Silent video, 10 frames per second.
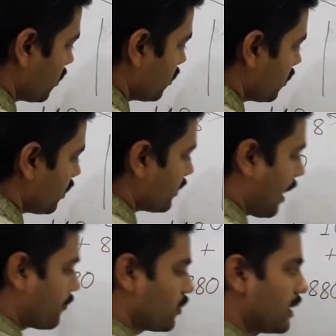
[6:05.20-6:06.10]
you just
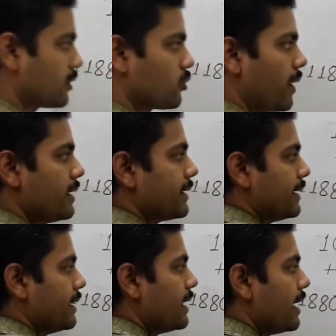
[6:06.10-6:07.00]
have to write
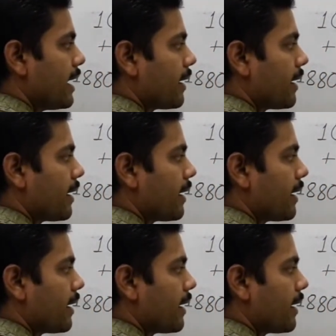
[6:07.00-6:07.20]
20.